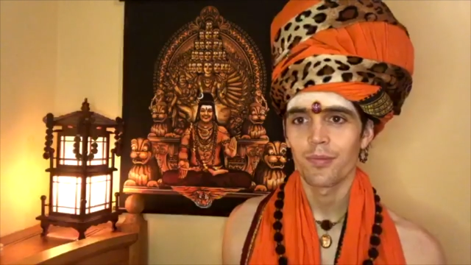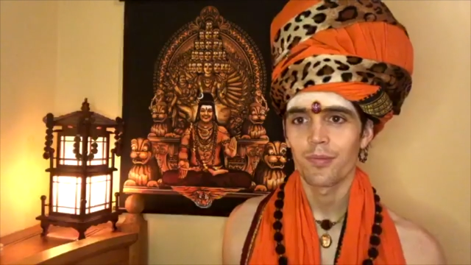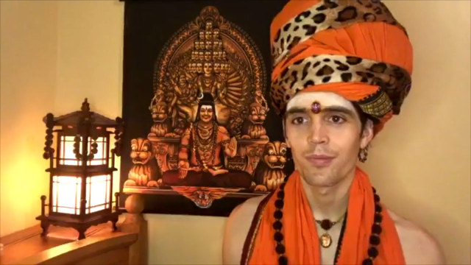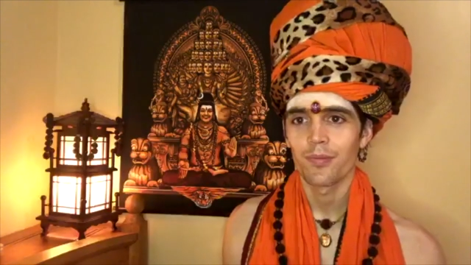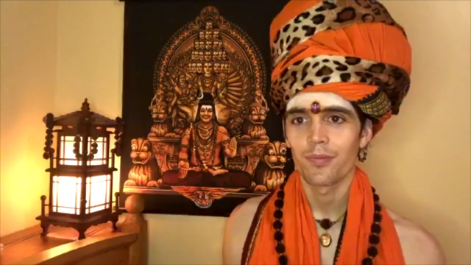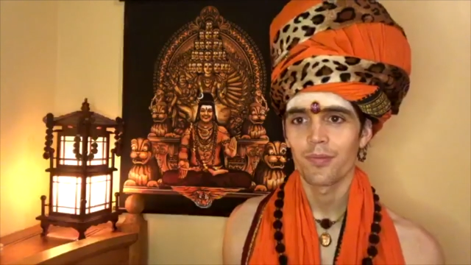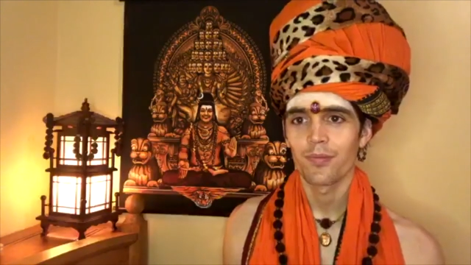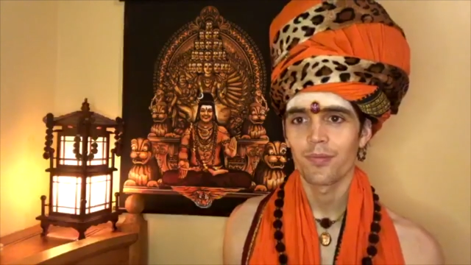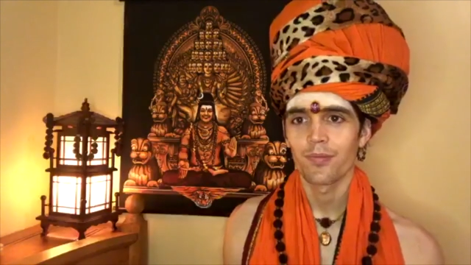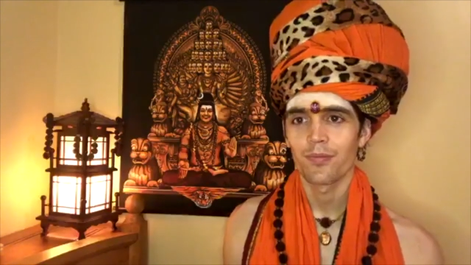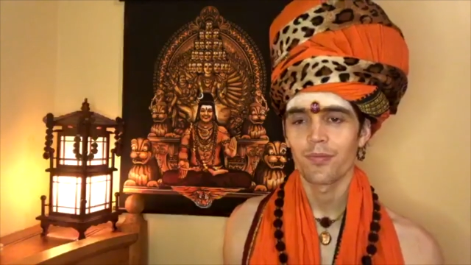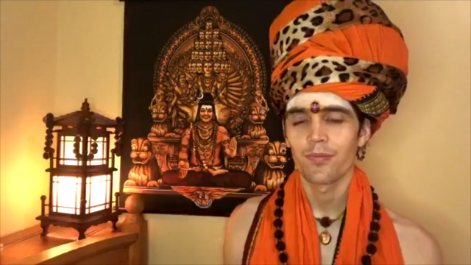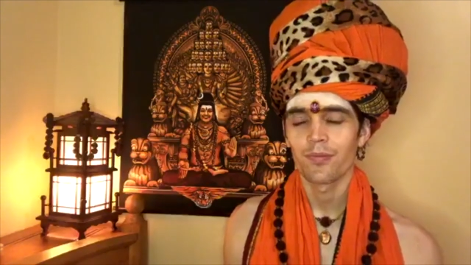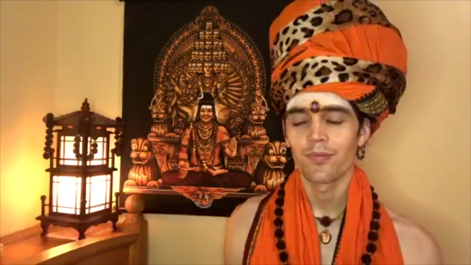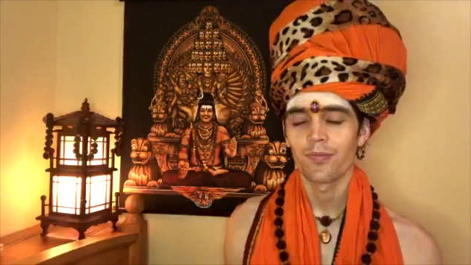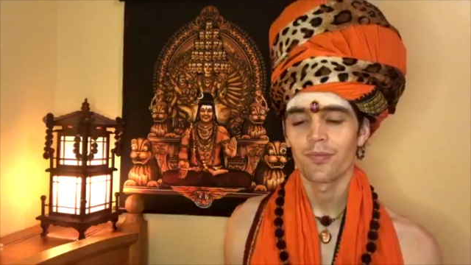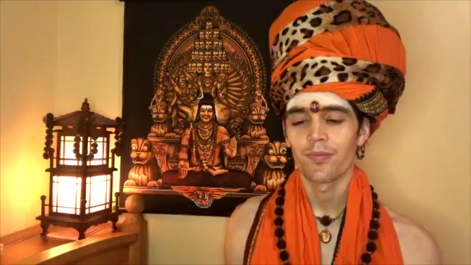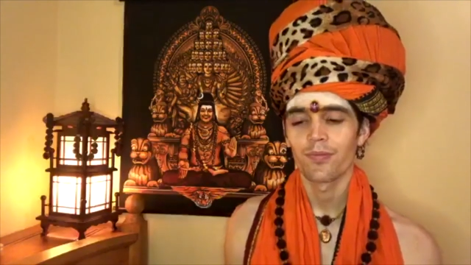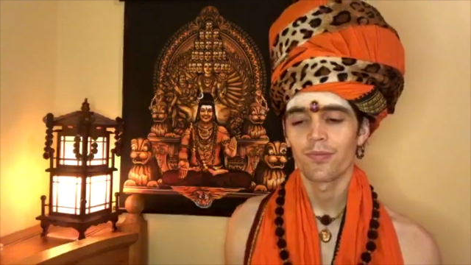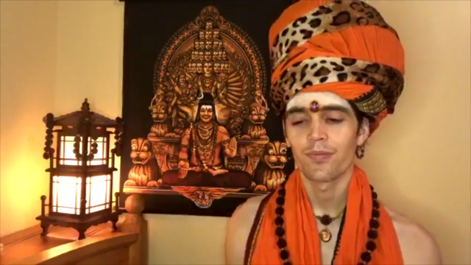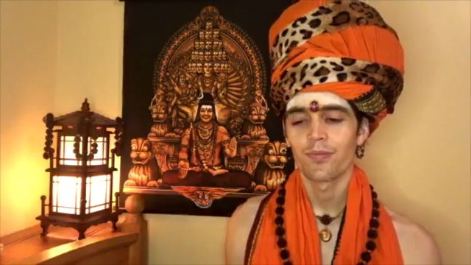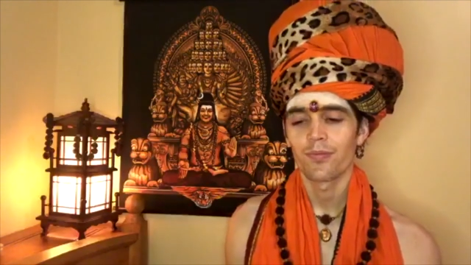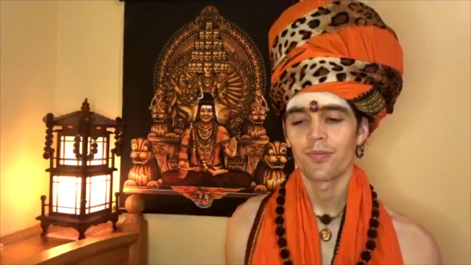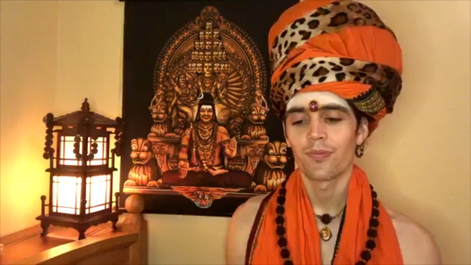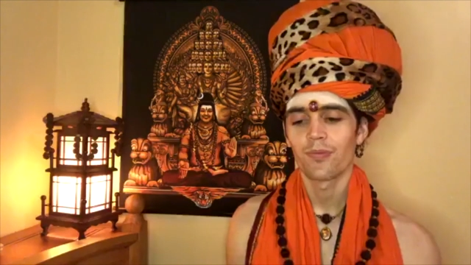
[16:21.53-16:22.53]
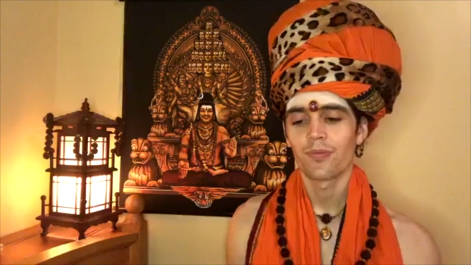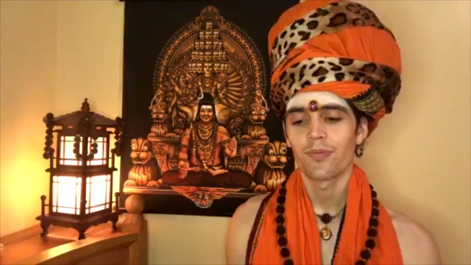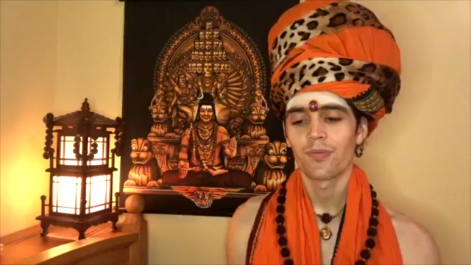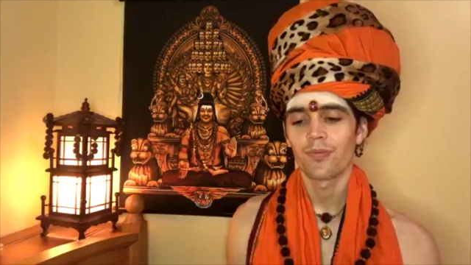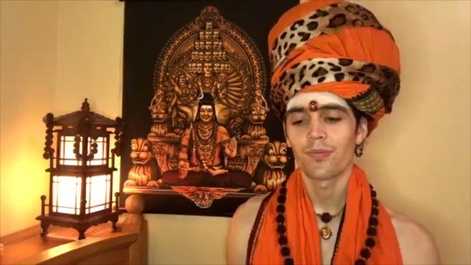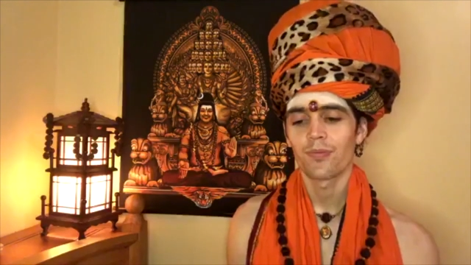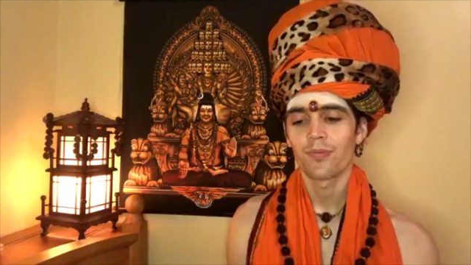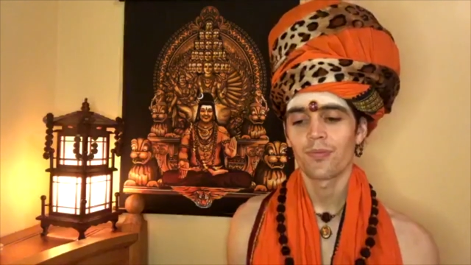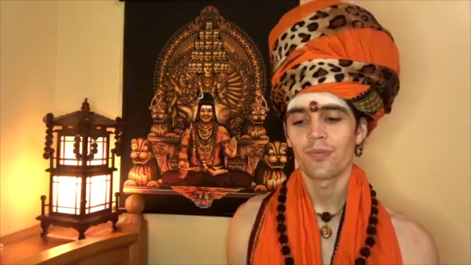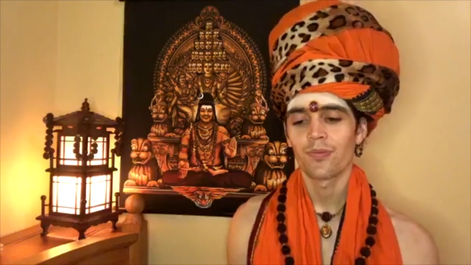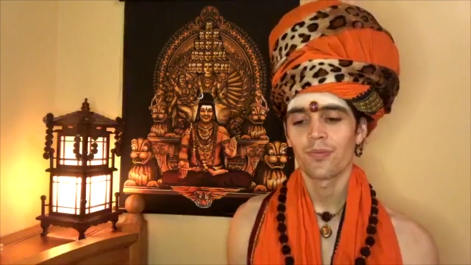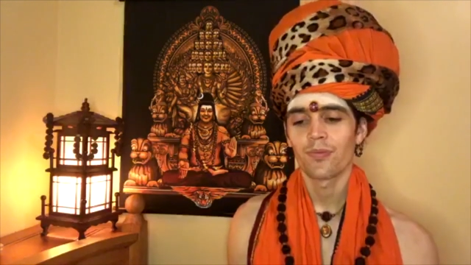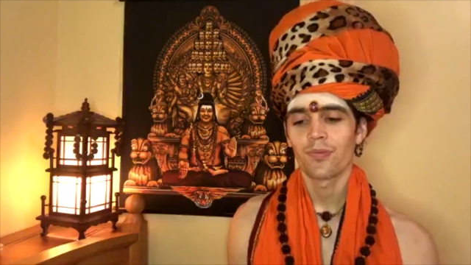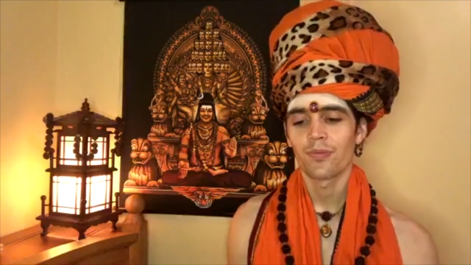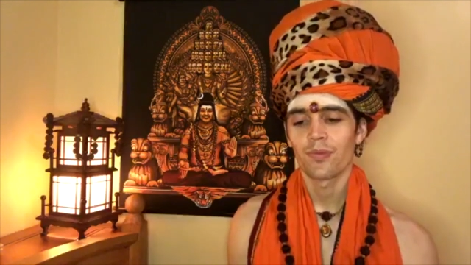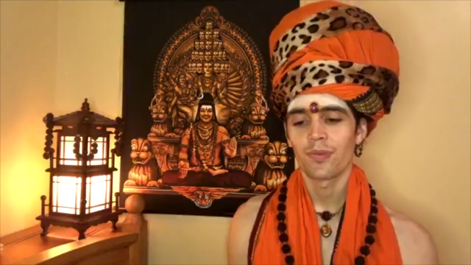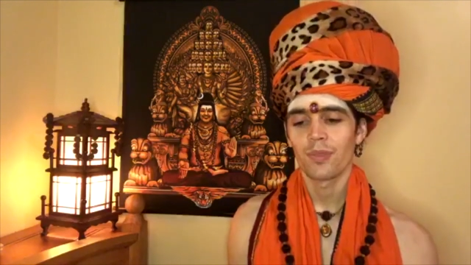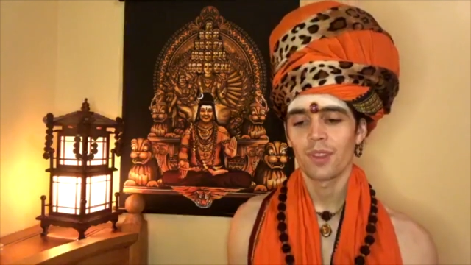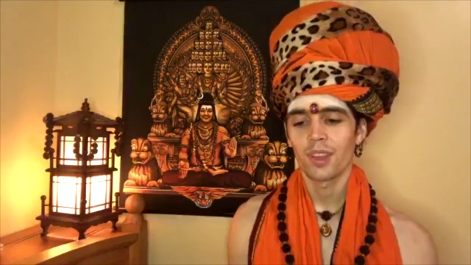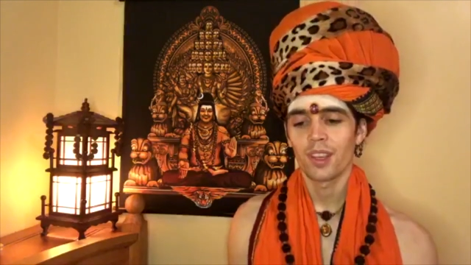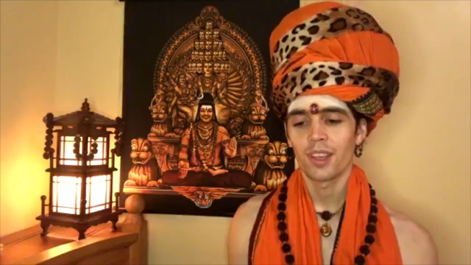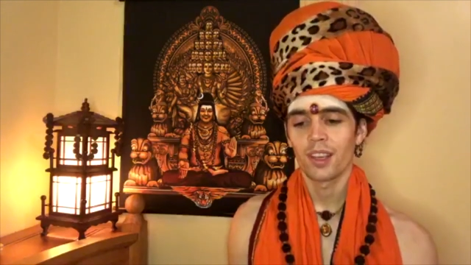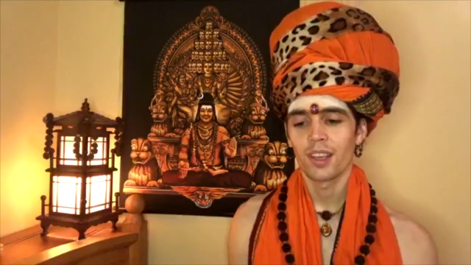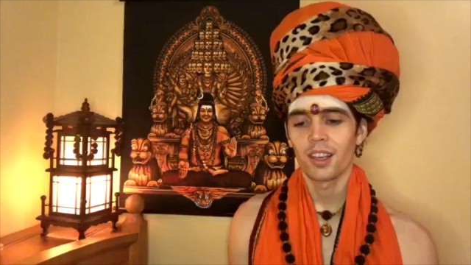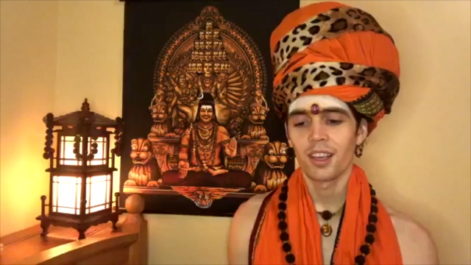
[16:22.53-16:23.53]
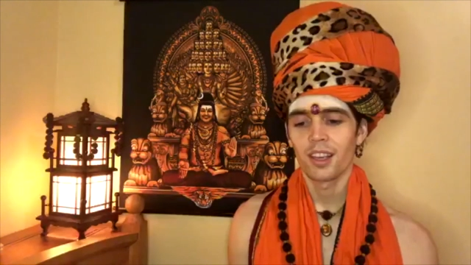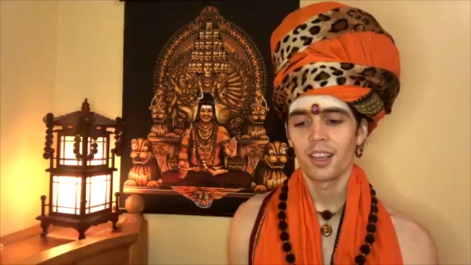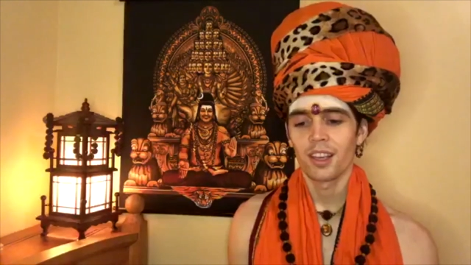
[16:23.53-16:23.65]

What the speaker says: Nothing is said.